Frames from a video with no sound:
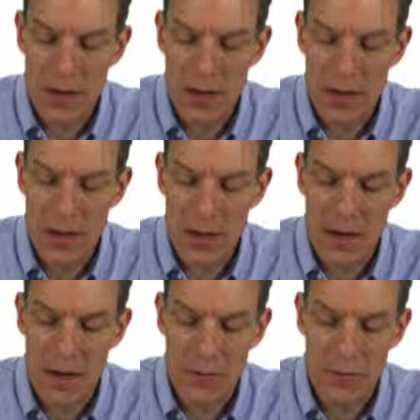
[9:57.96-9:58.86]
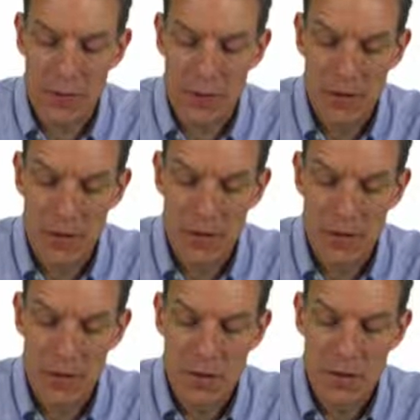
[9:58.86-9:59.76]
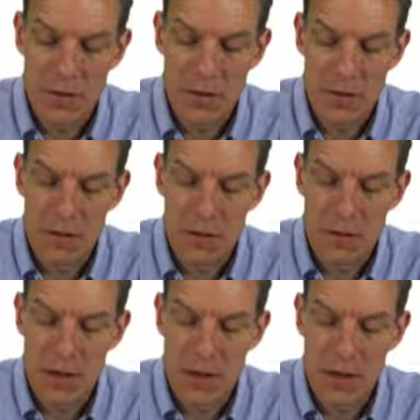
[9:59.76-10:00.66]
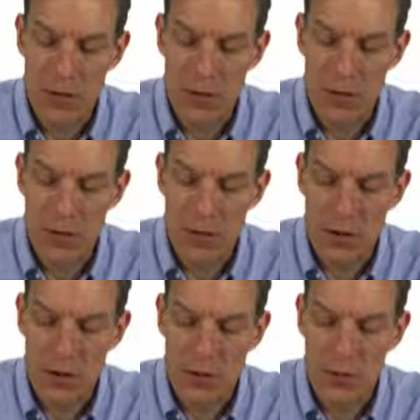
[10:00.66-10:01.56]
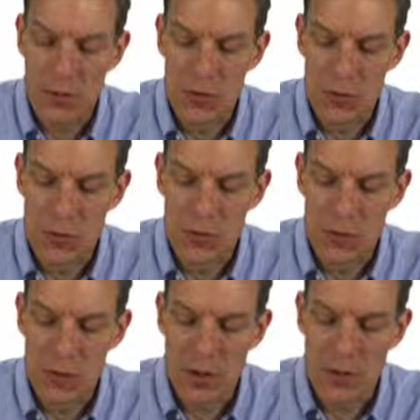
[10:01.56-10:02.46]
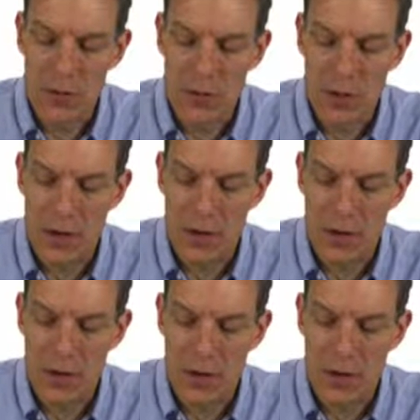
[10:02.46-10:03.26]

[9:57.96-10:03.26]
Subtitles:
half, right? Or it could do one where you've got